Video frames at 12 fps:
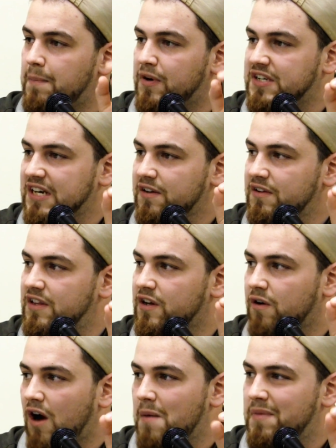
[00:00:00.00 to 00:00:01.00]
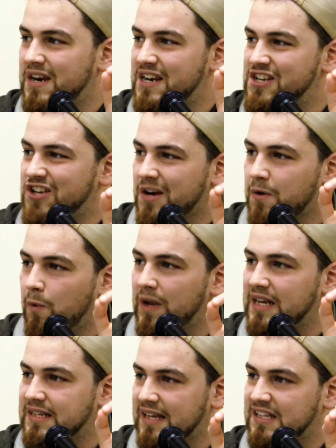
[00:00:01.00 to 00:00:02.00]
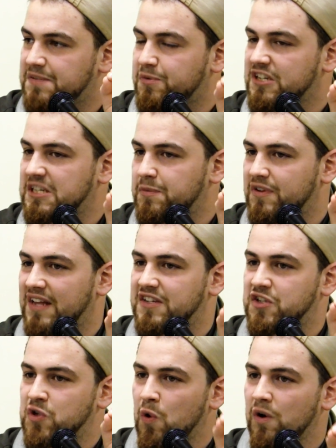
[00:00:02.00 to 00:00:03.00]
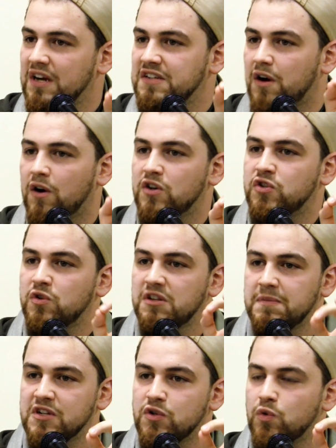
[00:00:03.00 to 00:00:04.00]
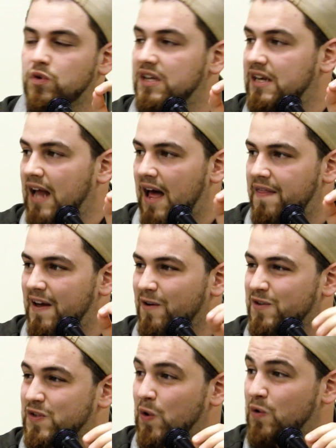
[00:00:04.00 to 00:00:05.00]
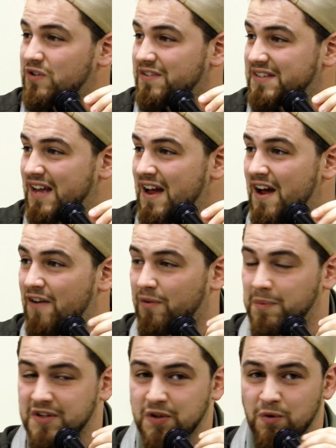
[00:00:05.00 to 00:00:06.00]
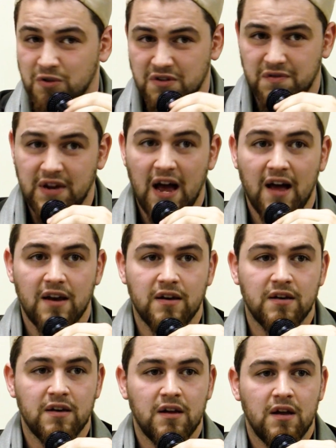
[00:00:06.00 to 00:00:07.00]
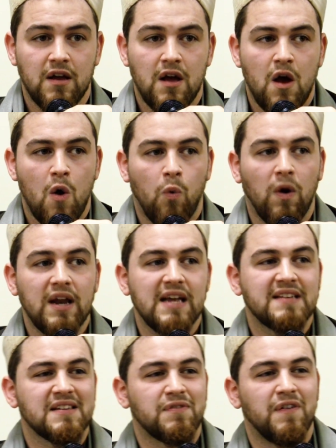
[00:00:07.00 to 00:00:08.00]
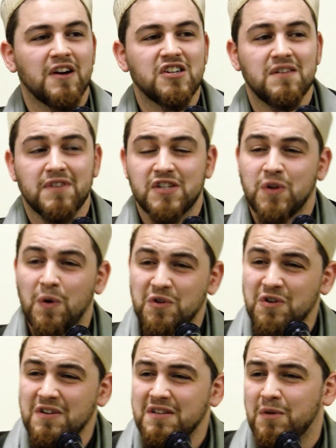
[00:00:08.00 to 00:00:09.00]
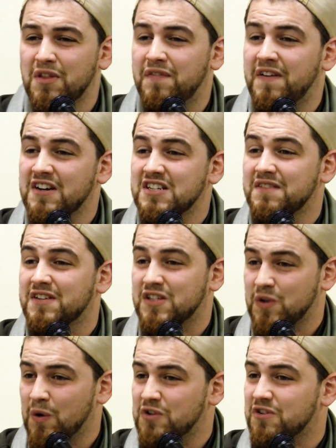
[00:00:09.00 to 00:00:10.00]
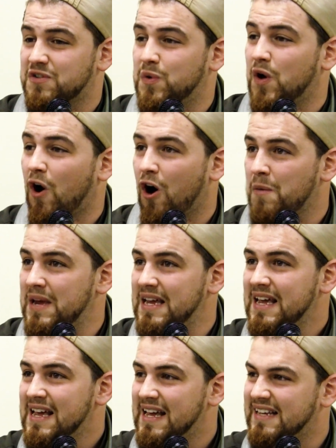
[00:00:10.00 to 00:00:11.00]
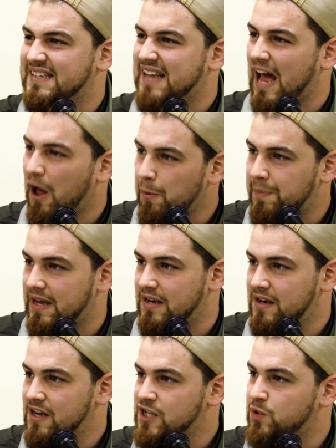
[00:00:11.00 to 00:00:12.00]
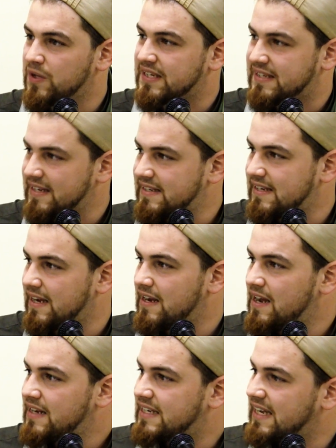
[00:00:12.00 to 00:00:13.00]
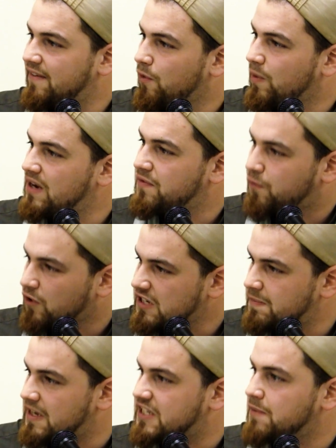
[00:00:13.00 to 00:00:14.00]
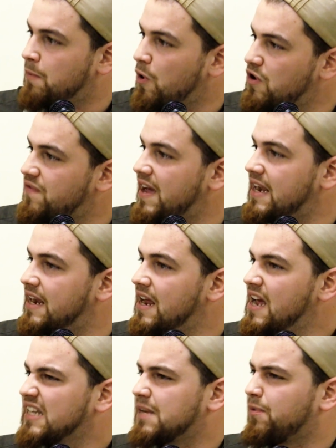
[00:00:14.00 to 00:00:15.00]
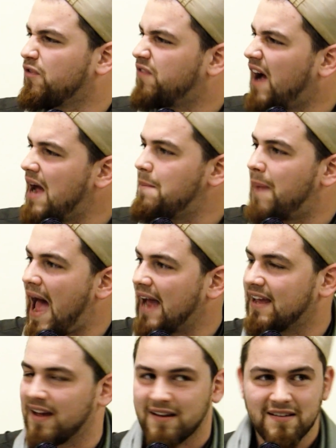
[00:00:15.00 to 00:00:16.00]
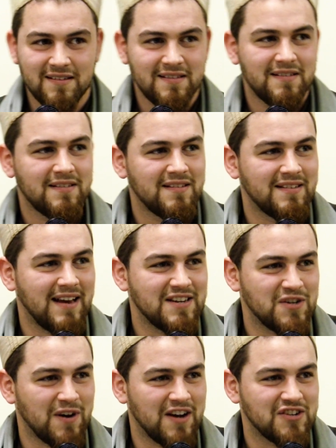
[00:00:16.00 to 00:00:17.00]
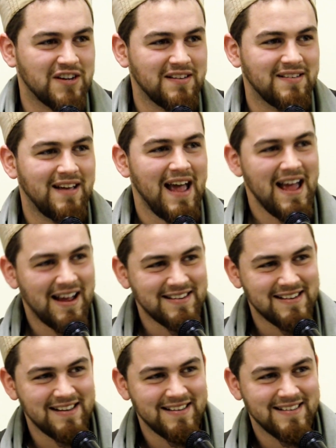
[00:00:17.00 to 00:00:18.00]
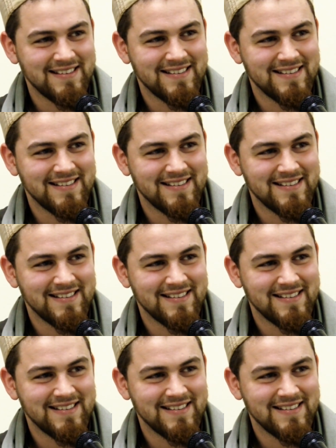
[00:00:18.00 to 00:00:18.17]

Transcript: right, particularly in the Quran, but in general we can take this principle that stories are jund min junudillah. They are soldiers from the soldiers of God. What is a function of a soldier? Well, the function of a soldier to an army is to help it, to assist it, to give it reinforcement, to motivate it, to provide backing. That is your Aisha? Yeah, Aisha.